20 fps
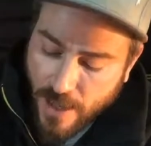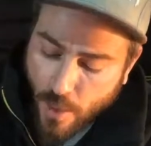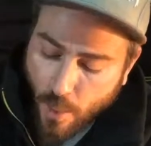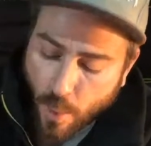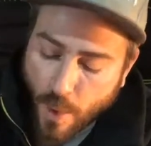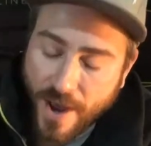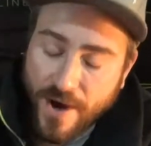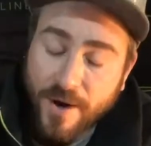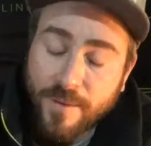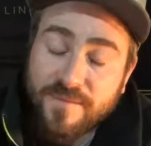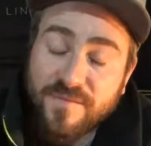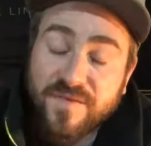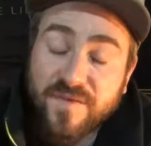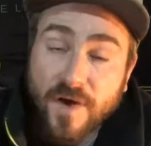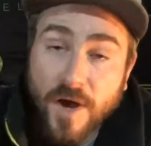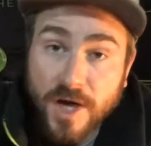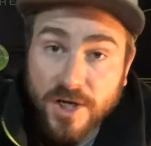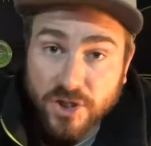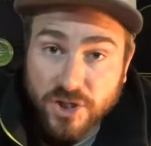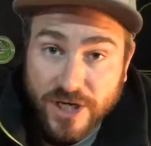When I'm
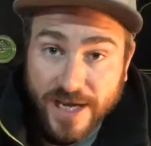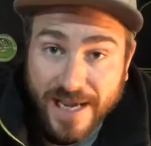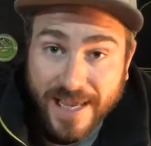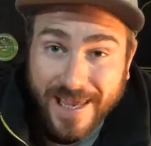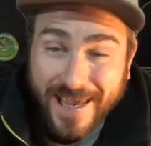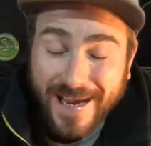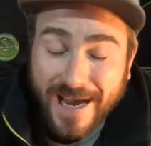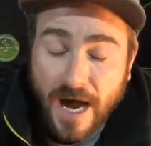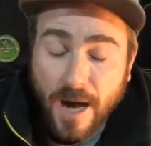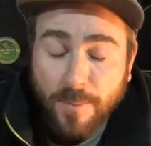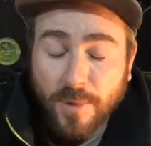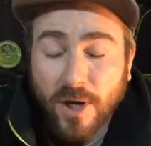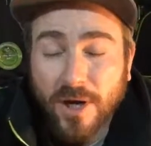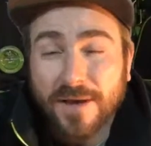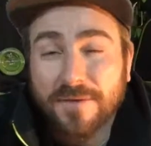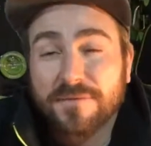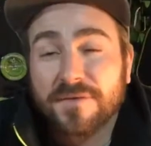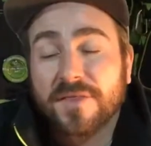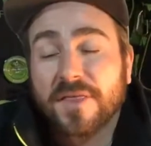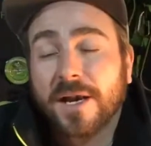vert jigging, I'm
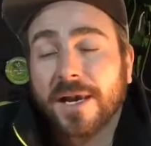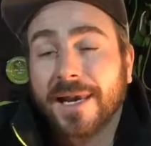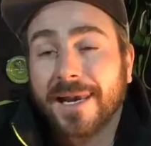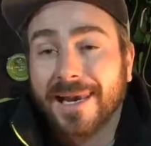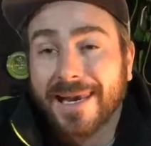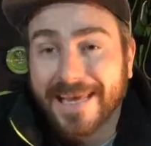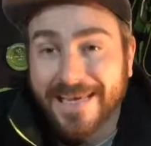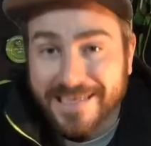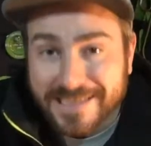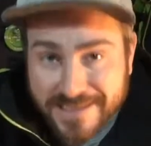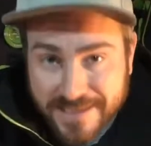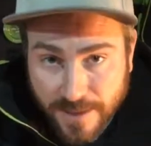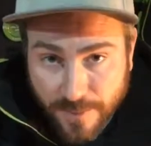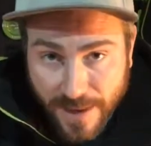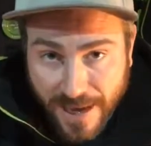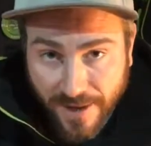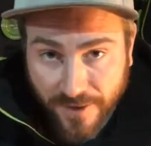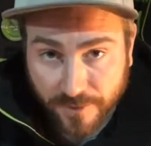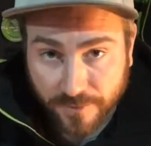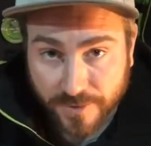looking for the least
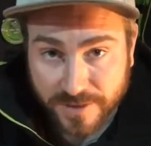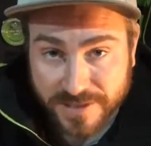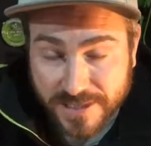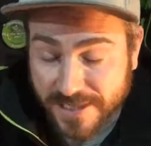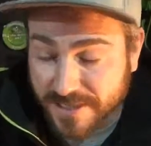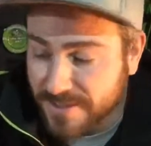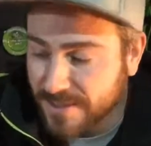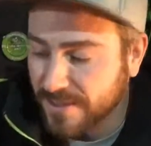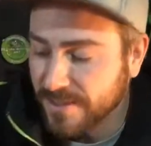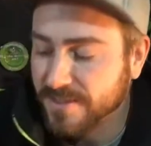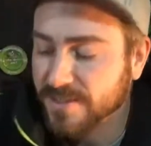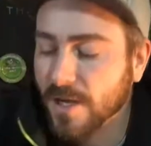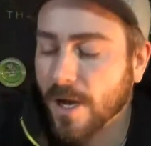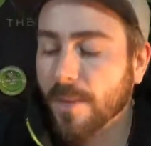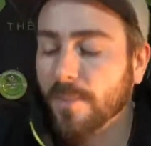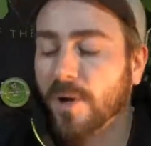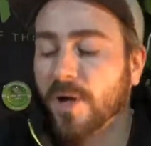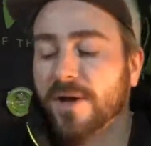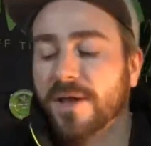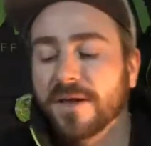amount of resistance. So
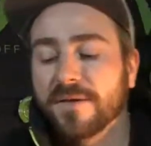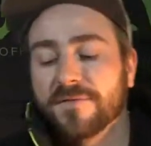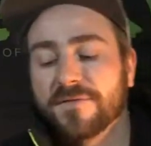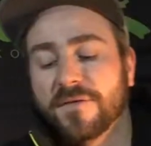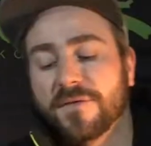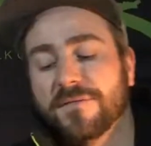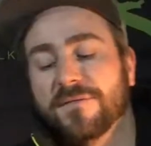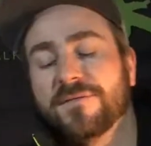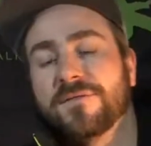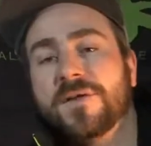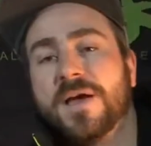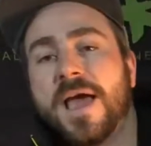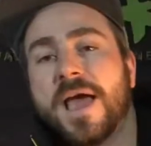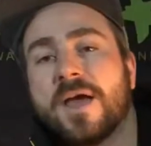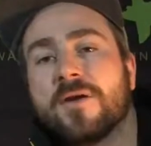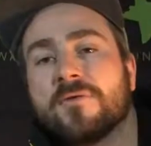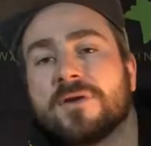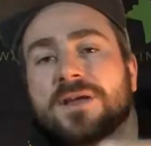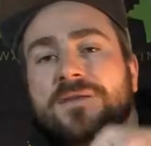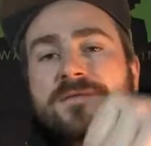I'm looking for
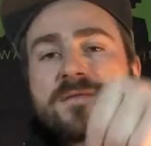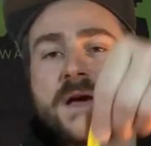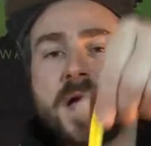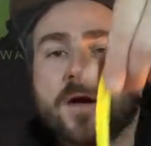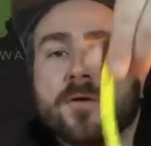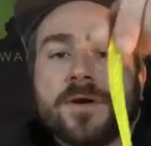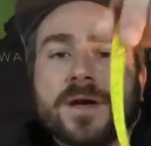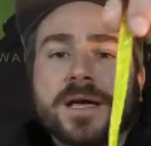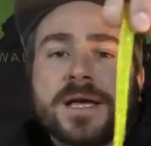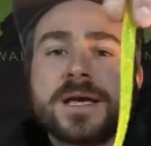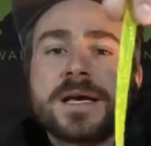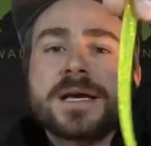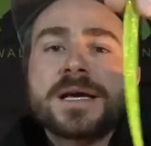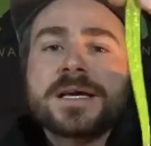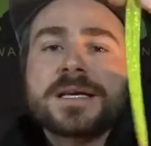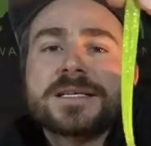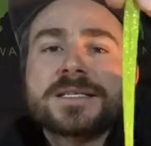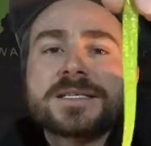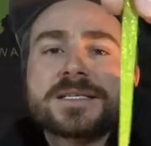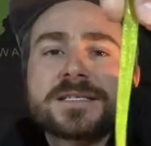very, very
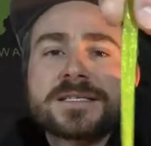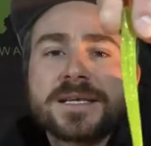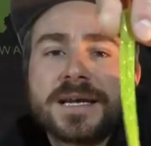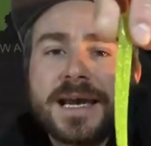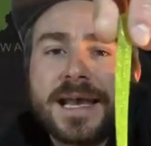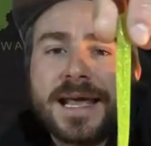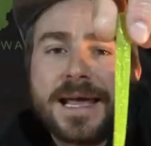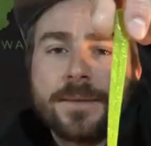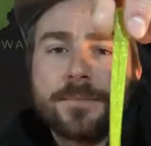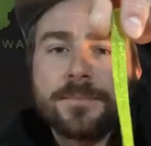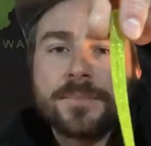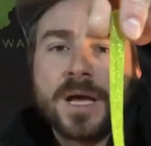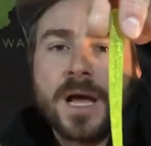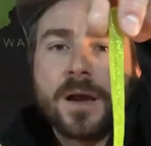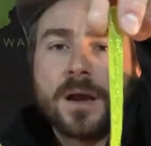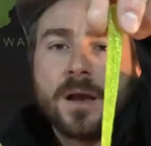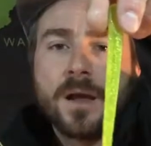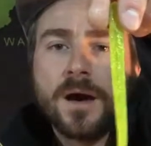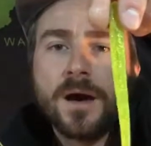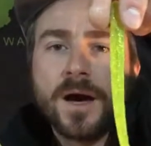slim
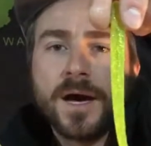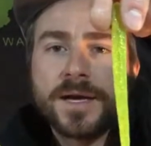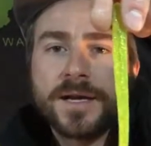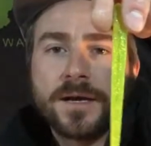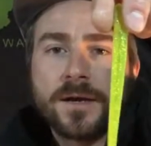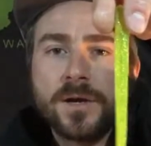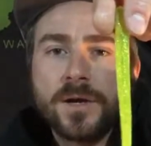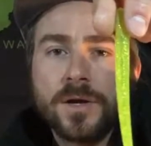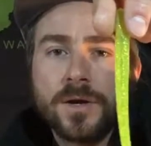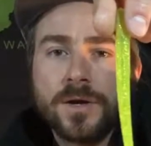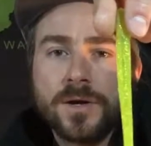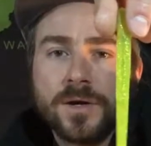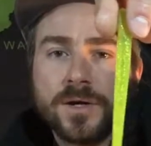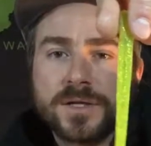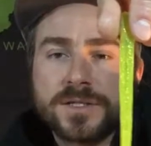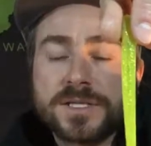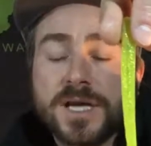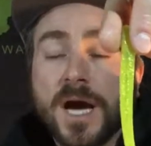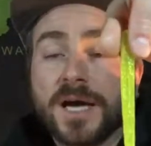line lures.